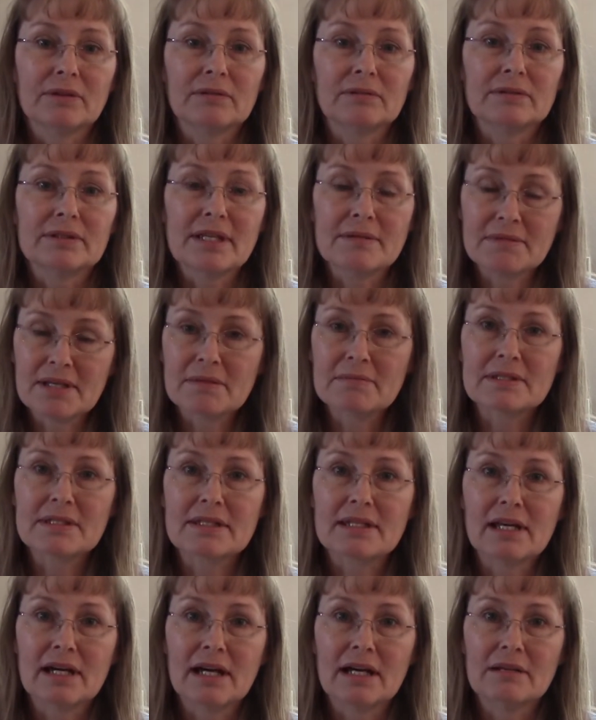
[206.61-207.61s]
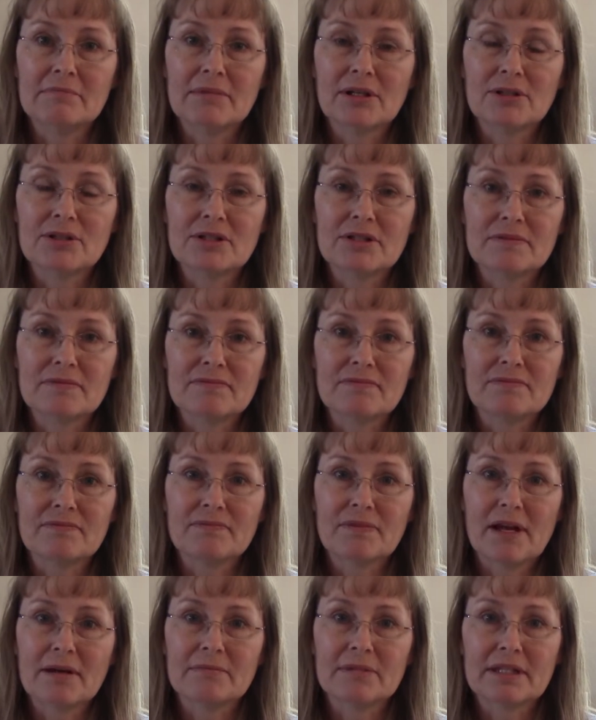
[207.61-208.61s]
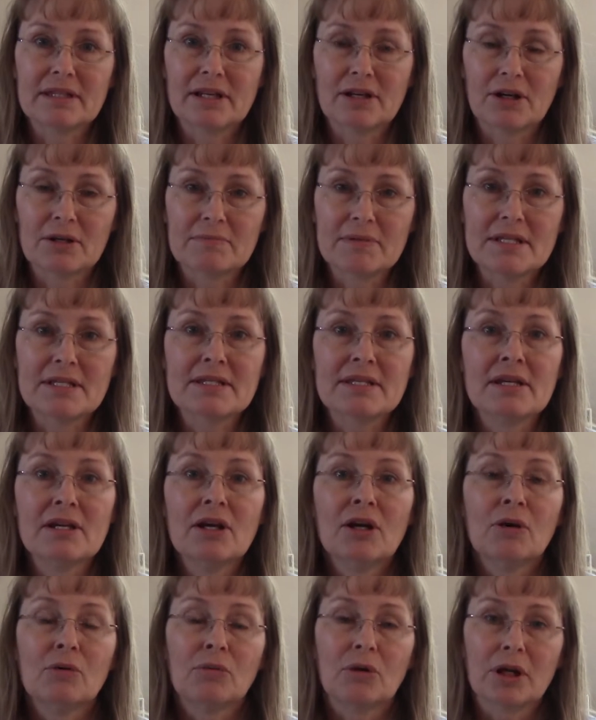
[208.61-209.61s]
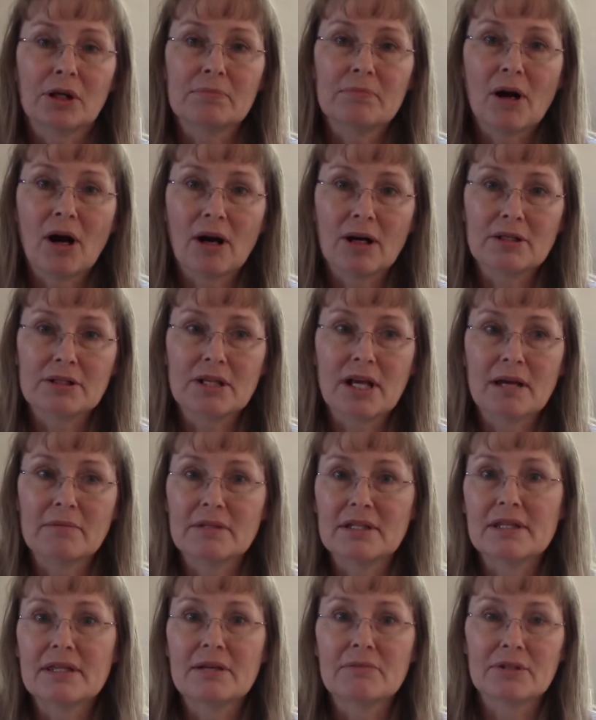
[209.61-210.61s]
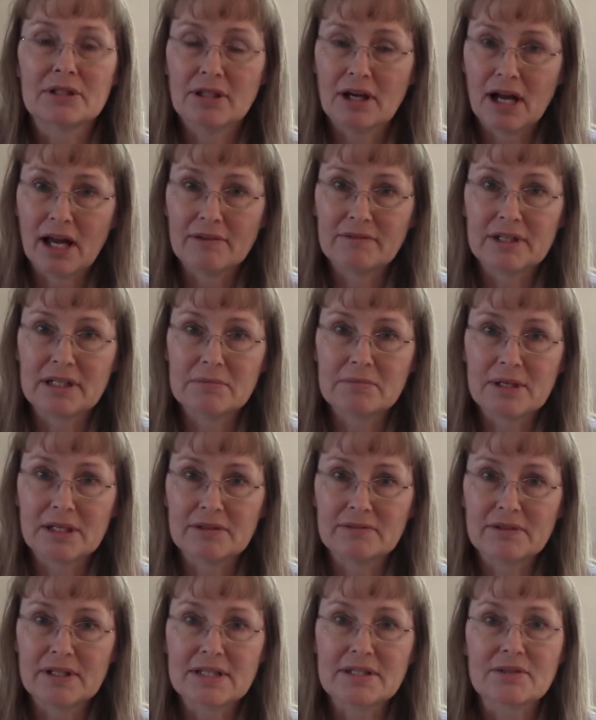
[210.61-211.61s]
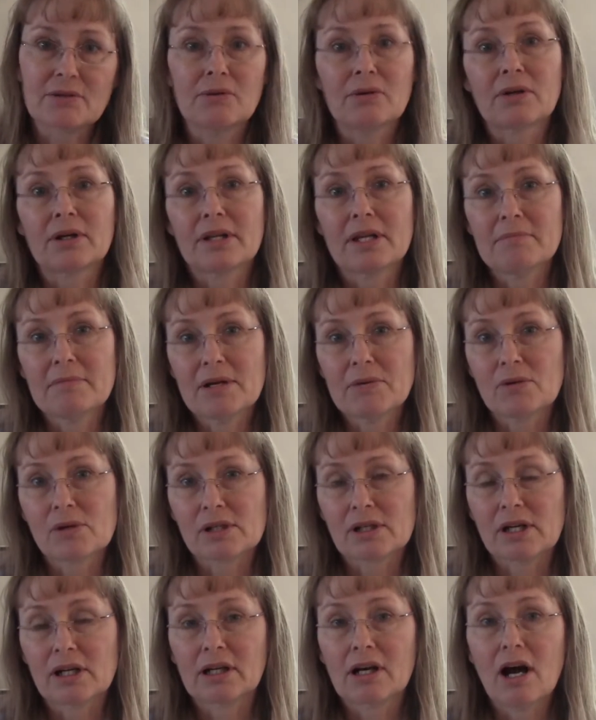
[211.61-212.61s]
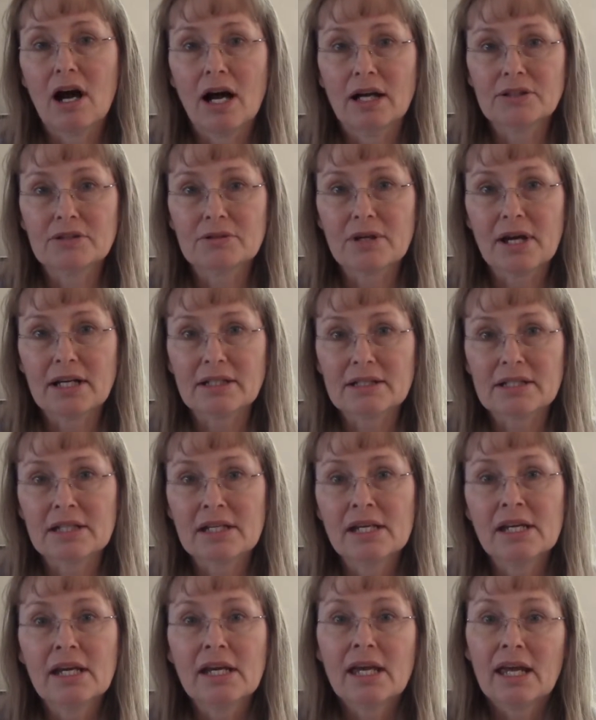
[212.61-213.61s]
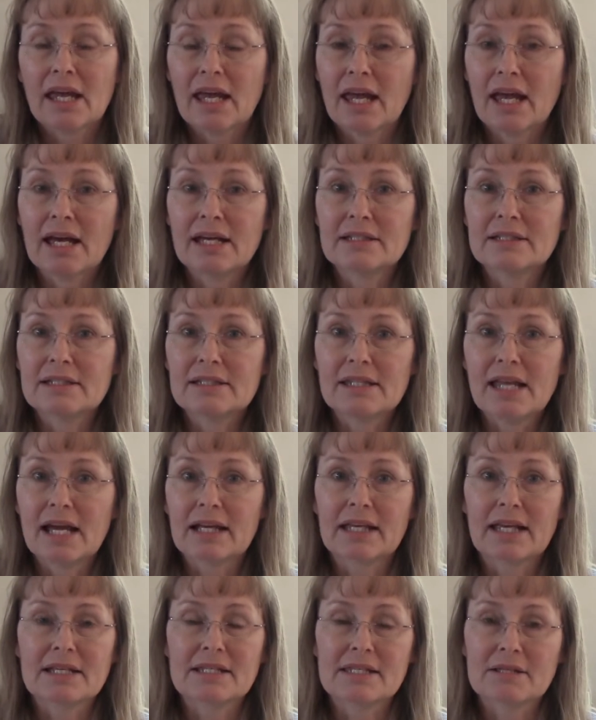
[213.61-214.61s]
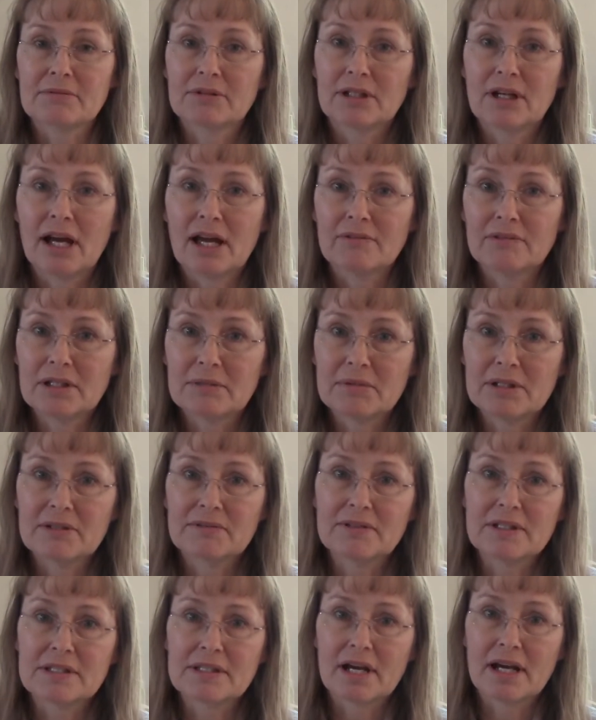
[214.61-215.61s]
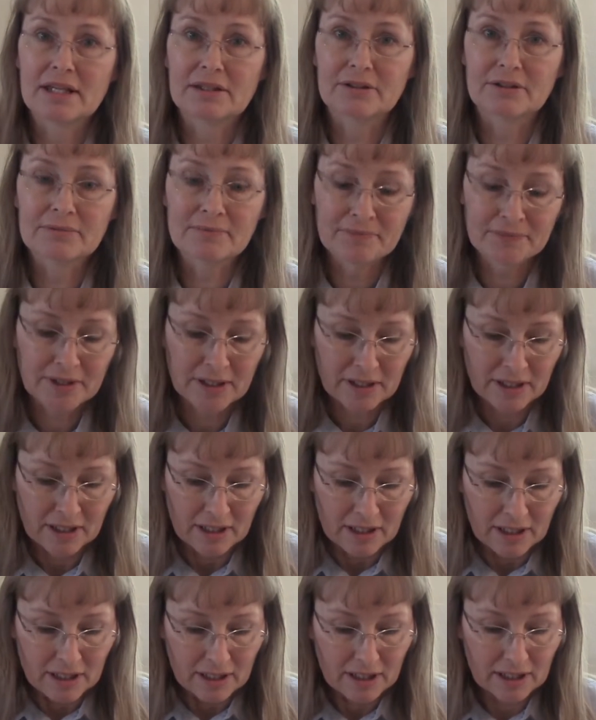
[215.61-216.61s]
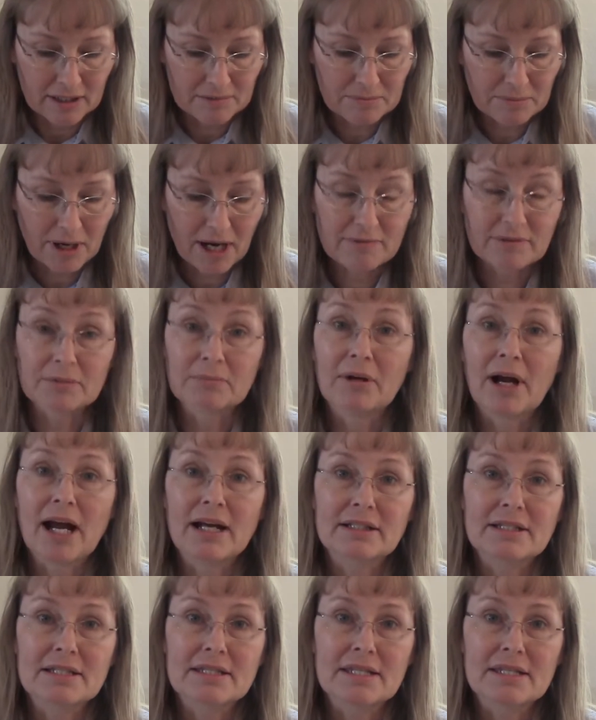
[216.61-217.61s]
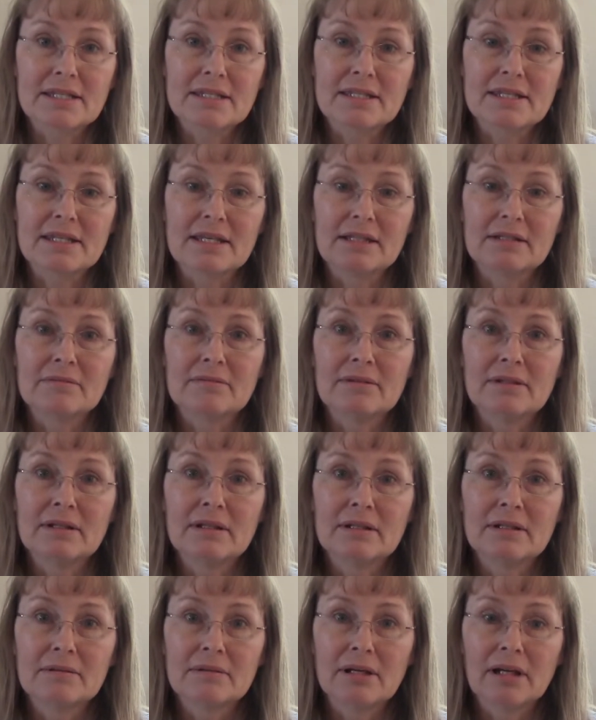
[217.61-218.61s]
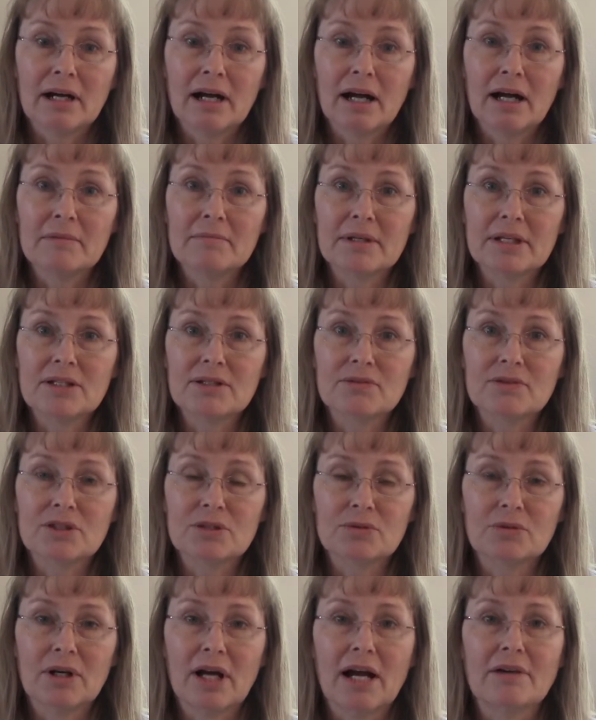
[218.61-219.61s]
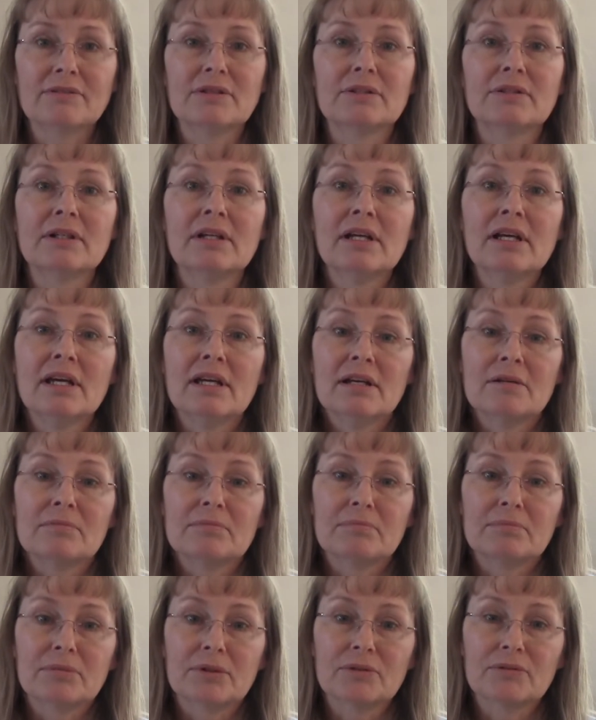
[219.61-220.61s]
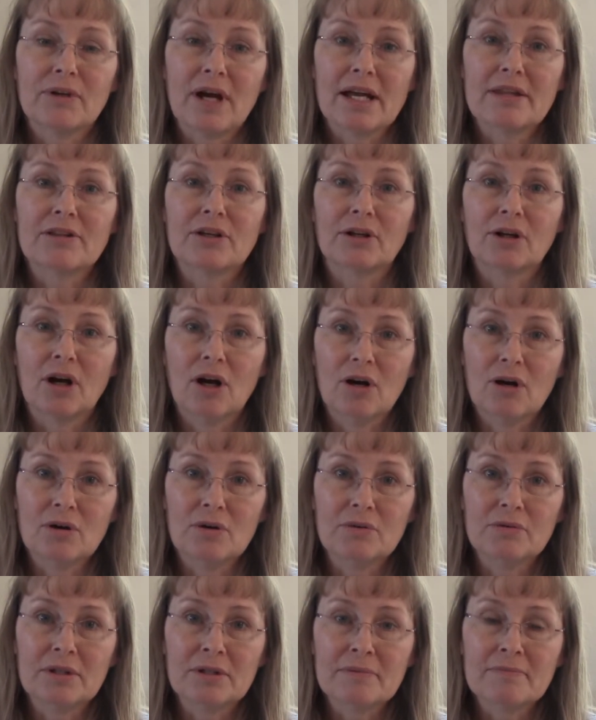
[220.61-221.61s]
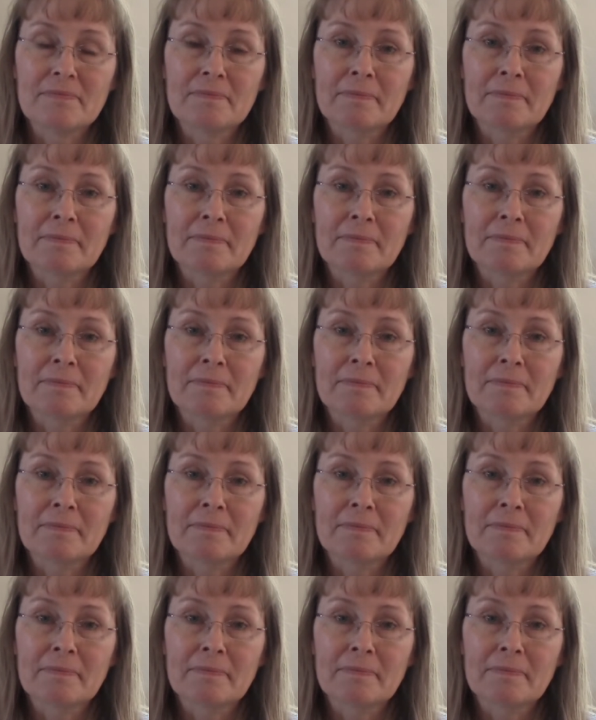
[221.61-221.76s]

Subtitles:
Sometimes marriage and family therapists work part-time, and then they would not have any benefits, or they may work on contract, and in that case they would not have any benefits either. In private practices, the individual will have to provide their own